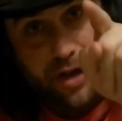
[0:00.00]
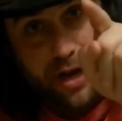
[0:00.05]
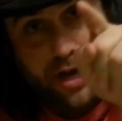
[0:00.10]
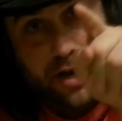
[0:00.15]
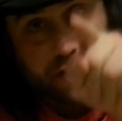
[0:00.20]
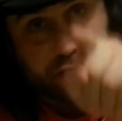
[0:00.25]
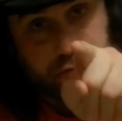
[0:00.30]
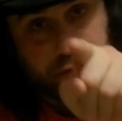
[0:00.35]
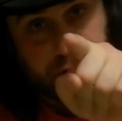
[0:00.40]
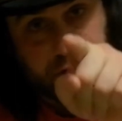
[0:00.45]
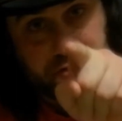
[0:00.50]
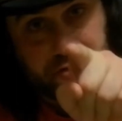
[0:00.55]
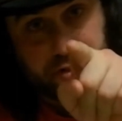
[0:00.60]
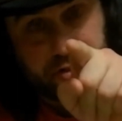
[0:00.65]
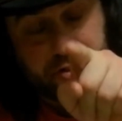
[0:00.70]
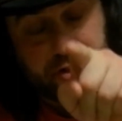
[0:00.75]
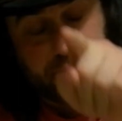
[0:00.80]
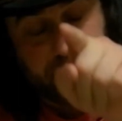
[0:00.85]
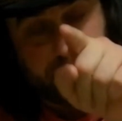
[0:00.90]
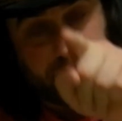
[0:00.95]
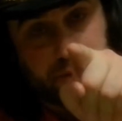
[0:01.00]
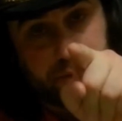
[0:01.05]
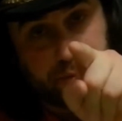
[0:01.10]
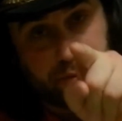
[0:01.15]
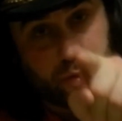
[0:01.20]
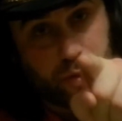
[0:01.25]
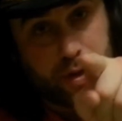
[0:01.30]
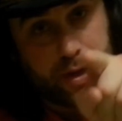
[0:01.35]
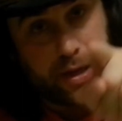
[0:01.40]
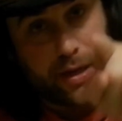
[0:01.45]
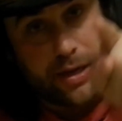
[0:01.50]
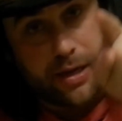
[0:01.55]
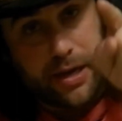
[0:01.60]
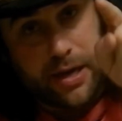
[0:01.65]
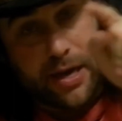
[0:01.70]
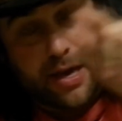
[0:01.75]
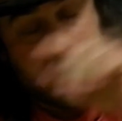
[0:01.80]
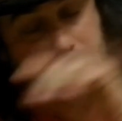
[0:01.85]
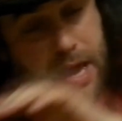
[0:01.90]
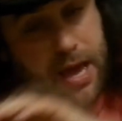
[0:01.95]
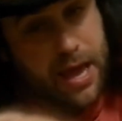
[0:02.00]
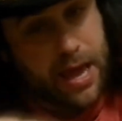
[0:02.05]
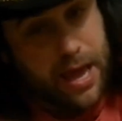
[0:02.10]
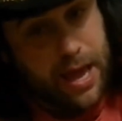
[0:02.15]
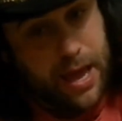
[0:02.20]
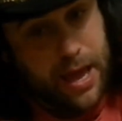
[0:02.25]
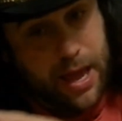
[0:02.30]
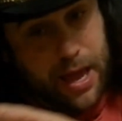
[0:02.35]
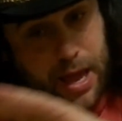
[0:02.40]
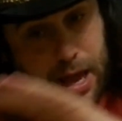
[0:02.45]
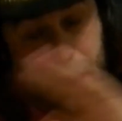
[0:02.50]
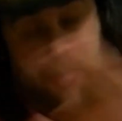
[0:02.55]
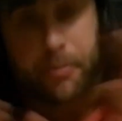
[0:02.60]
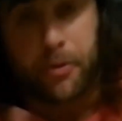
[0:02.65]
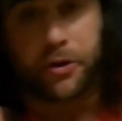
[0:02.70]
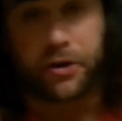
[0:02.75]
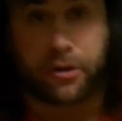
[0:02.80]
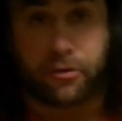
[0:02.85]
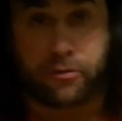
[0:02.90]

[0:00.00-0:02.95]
address the WWE about your